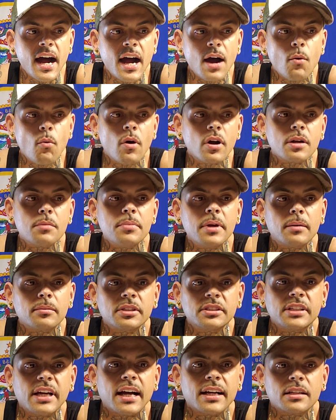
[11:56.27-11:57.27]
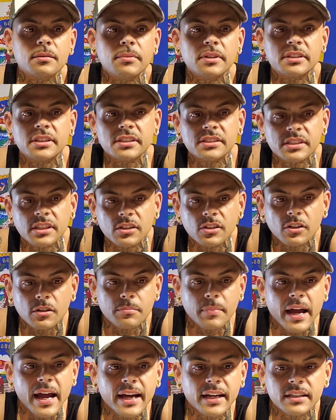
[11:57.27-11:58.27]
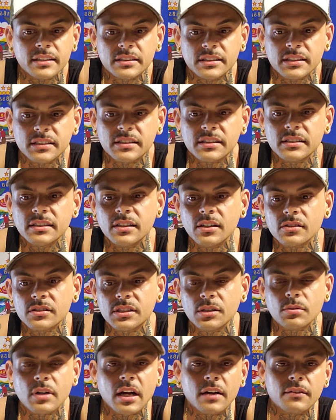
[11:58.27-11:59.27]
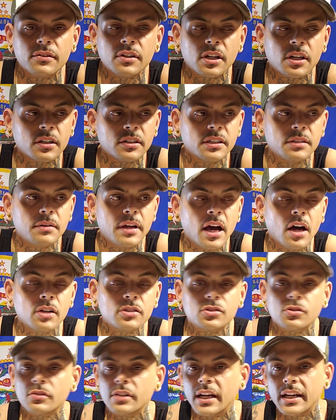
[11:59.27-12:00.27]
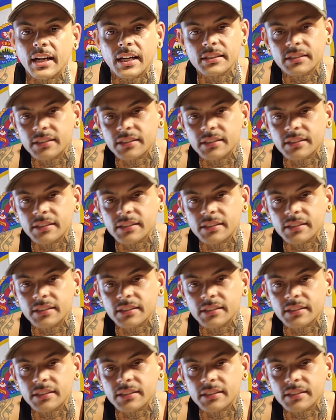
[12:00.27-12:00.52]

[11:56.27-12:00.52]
I want to be able to document this and look back and just, see what I've learned, and also, like I